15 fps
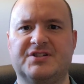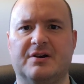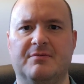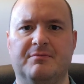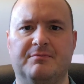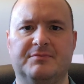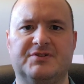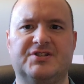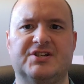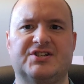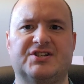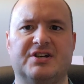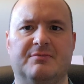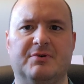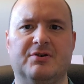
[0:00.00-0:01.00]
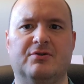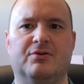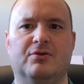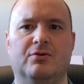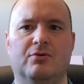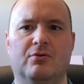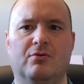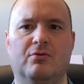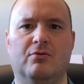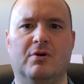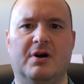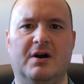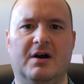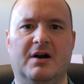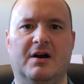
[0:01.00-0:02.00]
some, just someone
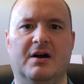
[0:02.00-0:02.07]
who